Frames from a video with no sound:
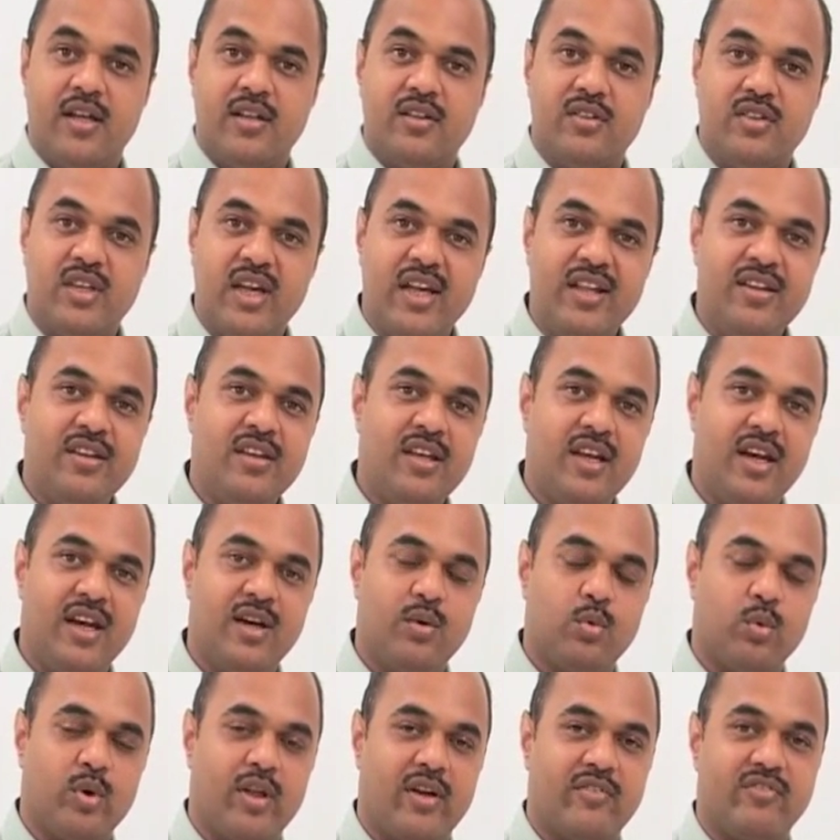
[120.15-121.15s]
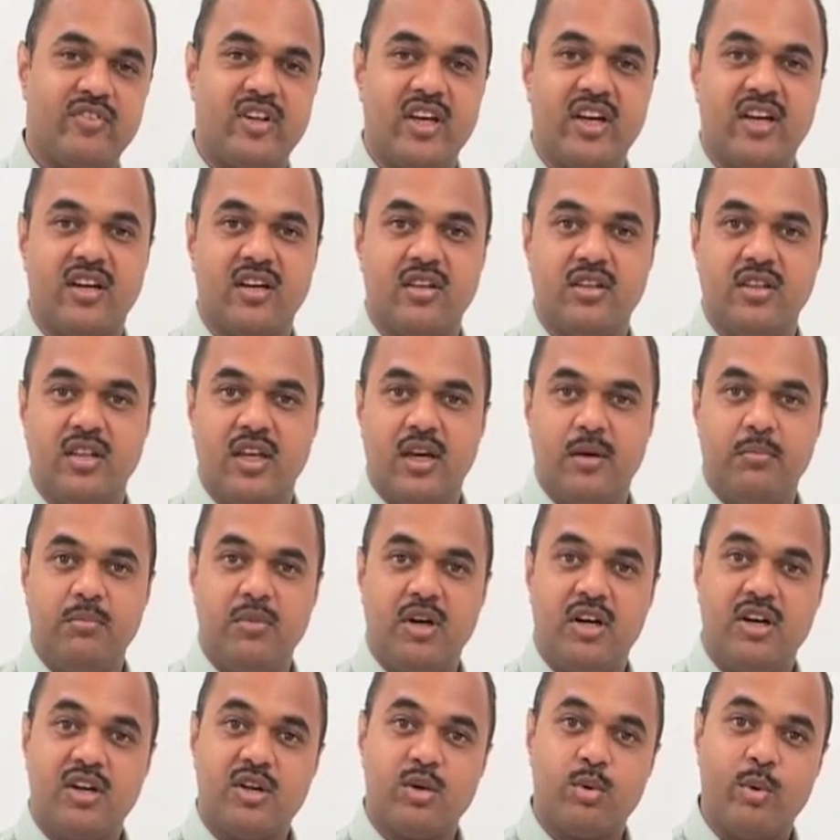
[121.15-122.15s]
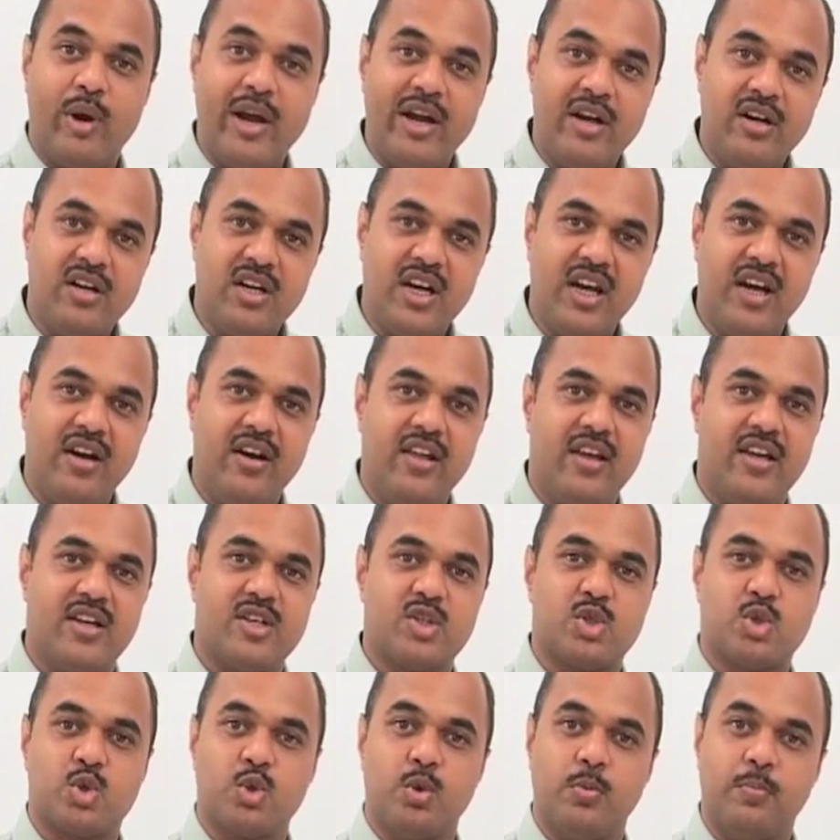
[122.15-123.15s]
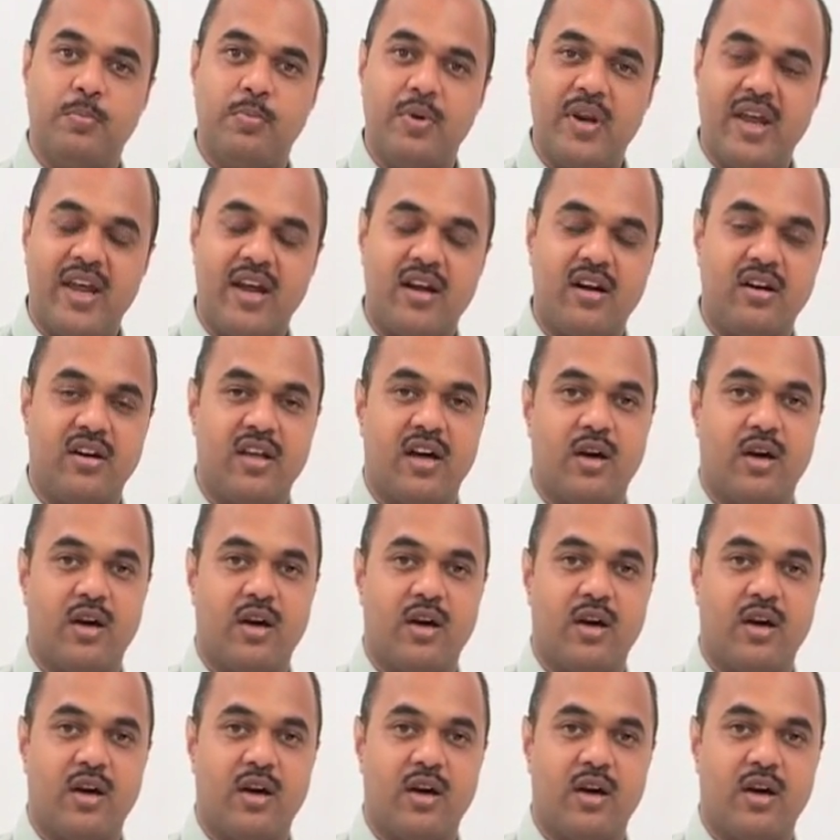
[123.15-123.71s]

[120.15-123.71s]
then it would have taken them 20 days to break